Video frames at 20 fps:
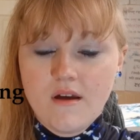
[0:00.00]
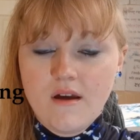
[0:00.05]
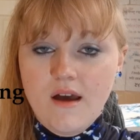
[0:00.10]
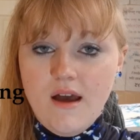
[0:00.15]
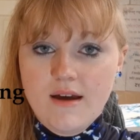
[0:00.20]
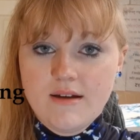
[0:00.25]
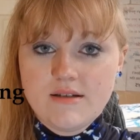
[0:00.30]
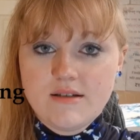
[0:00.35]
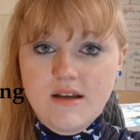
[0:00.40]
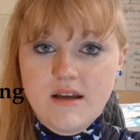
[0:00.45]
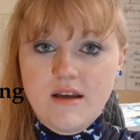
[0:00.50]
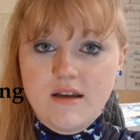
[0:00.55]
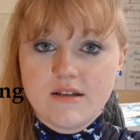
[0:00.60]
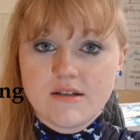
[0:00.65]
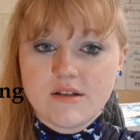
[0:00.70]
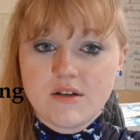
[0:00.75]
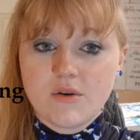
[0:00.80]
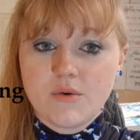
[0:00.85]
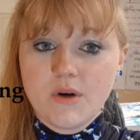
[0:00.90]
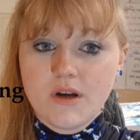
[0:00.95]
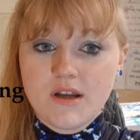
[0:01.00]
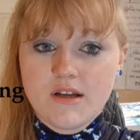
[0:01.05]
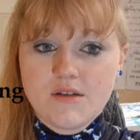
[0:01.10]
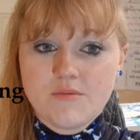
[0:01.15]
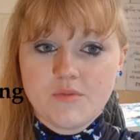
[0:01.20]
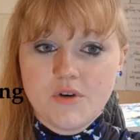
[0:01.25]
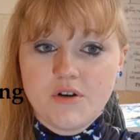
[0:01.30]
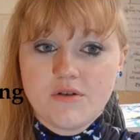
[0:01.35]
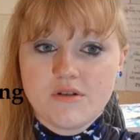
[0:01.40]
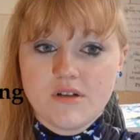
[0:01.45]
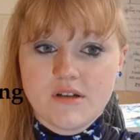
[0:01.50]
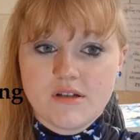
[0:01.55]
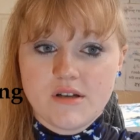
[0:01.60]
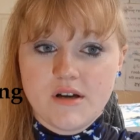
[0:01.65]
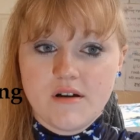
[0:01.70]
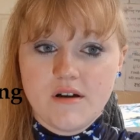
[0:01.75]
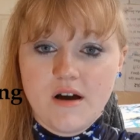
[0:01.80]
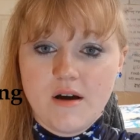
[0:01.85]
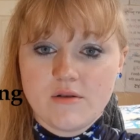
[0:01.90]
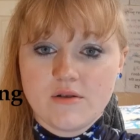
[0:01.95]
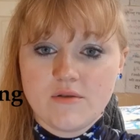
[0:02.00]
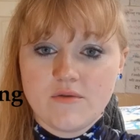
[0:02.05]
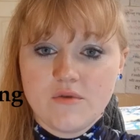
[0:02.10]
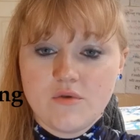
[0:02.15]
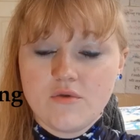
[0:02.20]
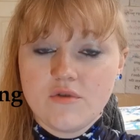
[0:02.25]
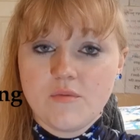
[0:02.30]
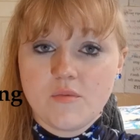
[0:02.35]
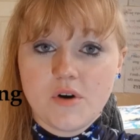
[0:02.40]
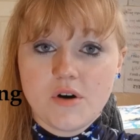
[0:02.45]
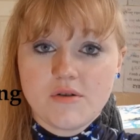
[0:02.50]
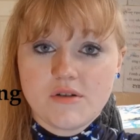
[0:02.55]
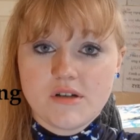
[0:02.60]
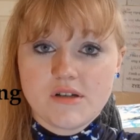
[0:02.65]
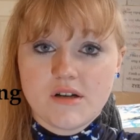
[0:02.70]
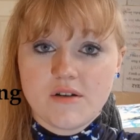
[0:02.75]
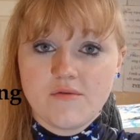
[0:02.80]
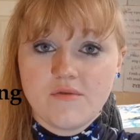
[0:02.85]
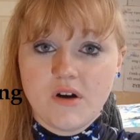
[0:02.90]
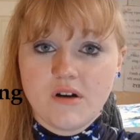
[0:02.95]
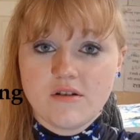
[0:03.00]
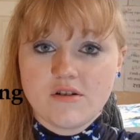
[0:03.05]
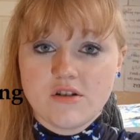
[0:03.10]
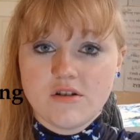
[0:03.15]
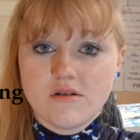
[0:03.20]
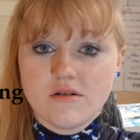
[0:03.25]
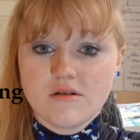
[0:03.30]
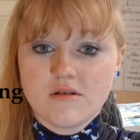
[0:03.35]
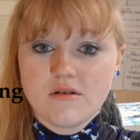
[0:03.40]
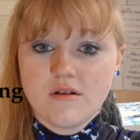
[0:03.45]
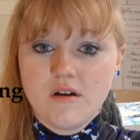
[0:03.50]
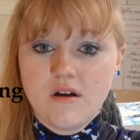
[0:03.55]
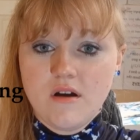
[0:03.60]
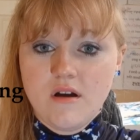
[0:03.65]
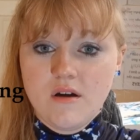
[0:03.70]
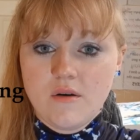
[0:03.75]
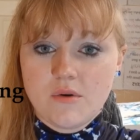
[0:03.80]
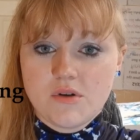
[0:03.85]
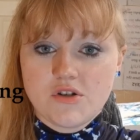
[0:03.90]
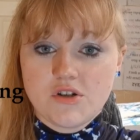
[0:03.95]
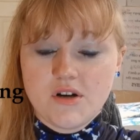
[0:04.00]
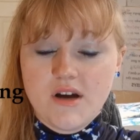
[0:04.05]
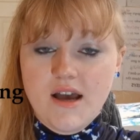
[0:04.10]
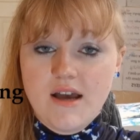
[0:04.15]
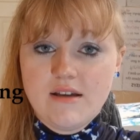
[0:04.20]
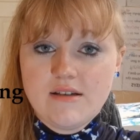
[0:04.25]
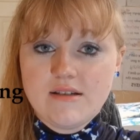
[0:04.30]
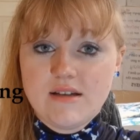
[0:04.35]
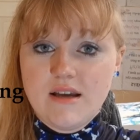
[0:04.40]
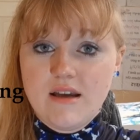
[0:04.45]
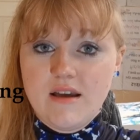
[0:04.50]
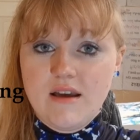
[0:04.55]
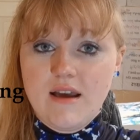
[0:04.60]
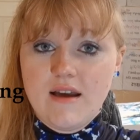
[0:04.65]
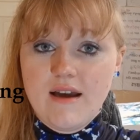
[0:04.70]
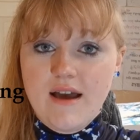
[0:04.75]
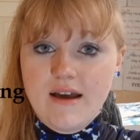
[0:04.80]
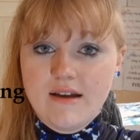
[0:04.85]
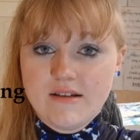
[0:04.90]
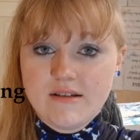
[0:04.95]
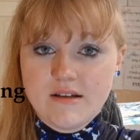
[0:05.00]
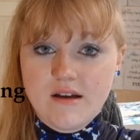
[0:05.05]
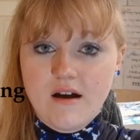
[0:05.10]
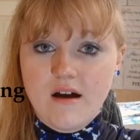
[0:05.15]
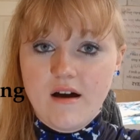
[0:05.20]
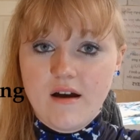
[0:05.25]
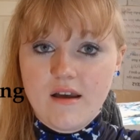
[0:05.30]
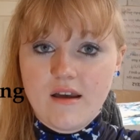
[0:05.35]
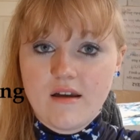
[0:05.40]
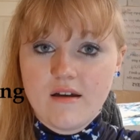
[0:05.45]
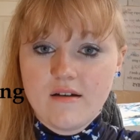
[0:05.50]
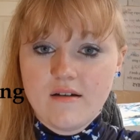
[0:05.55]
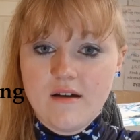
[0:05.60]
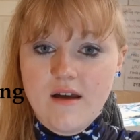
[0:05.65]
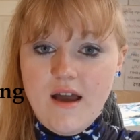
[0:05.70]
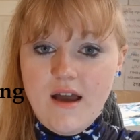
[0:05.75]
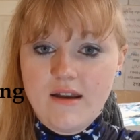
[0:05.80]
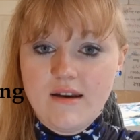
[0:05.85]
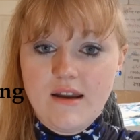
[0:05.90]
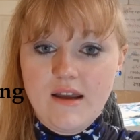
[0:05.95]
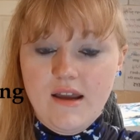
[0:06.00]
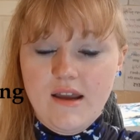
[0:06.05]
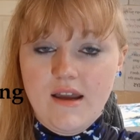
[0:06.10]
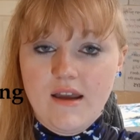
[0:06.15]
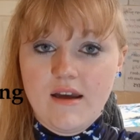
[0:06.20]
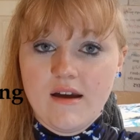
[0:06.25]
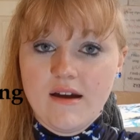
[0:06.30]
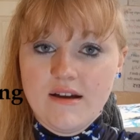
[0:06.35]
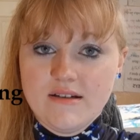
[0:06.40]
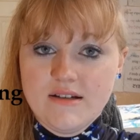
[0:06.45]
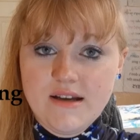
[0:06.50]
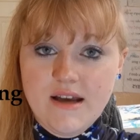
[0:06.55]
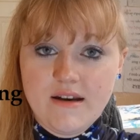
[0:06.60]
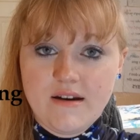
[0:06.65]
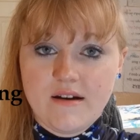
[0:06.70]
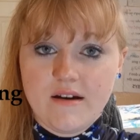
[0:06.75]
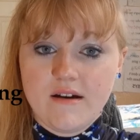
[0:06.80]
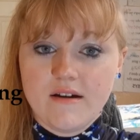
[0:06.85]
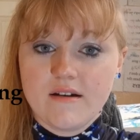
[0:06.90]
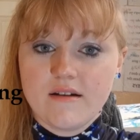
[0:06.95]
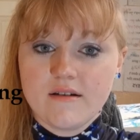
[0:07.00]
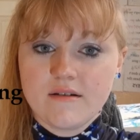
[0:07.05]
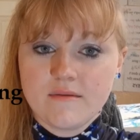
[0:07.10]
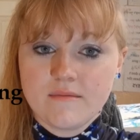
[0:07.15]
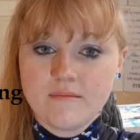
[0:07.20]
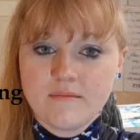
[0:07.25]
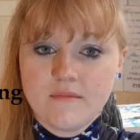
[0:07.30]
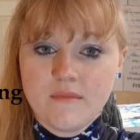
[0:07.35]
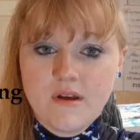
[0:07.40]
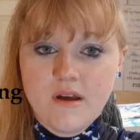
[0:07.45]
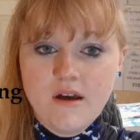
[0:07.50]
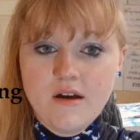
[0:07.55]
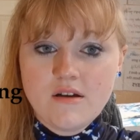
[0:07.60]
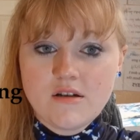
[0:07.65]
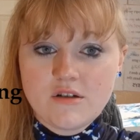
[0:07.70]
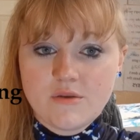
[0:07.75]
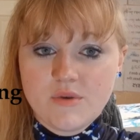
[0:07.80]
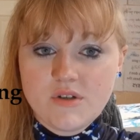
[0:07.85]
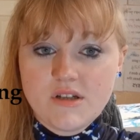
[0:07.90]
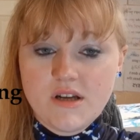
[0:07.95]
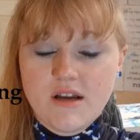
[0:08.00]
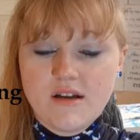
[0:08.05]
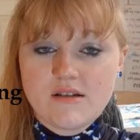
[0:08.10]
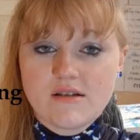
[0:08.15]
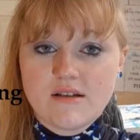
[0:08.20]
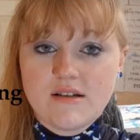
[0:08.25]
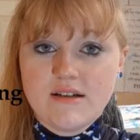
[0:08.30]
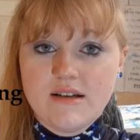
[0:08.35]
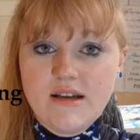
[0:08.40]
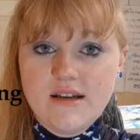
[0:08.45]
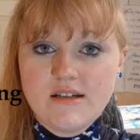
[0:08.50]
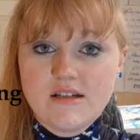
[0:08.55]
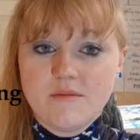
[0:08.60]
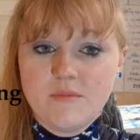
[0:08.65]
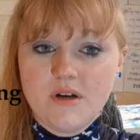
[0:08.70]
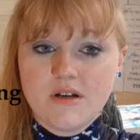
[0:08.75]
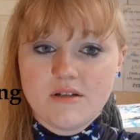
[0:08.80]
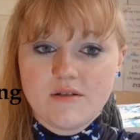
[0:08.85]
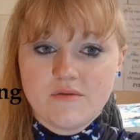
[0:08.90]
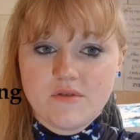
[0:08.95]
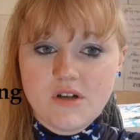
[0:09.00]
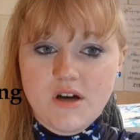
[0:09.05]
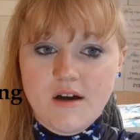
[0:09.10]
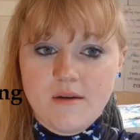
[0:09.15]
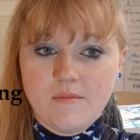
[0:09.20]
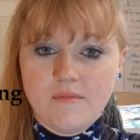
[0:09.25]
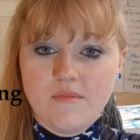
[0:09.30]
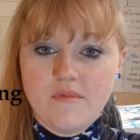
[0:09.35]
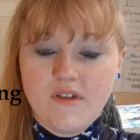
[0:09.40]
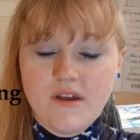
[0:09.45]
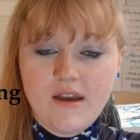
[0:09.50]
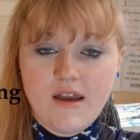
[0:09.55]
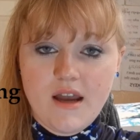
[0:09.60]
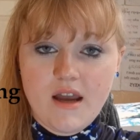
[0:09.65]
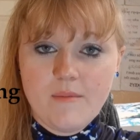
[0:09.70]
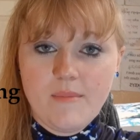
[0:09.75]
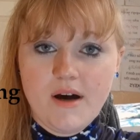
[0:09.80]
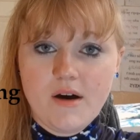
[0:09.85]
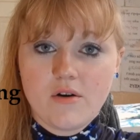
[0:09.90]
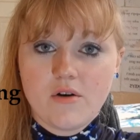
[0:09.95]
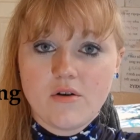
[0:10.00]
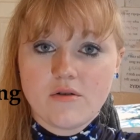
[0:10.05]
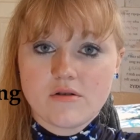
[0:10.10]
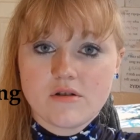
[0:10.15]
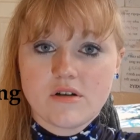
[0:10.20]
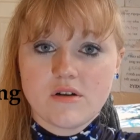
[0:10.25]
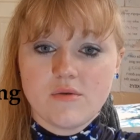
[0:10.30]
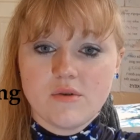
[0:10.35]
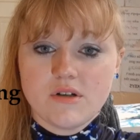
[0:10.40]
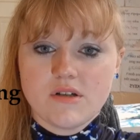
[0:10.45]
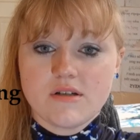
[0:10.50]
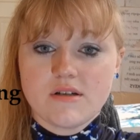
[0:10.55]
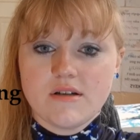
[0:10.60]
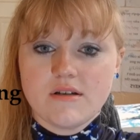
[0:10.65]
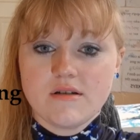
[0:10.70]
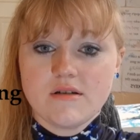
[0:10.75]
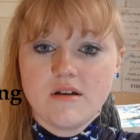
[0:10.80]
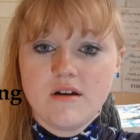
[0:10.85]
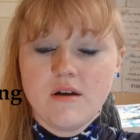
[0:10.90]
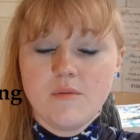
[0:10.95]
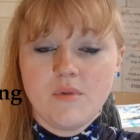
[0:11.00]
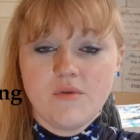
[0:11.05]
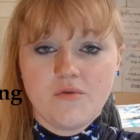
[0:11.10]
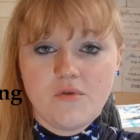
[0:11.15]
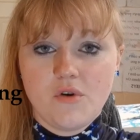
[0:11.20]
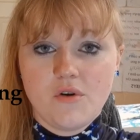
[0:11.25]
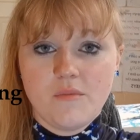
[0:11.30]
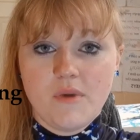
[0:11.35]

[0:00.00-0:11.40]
SE is the quickest processor out of all the processing functions, which are SE, SI, NE, and NI. so it takes the least amount of time thinking about consequences before it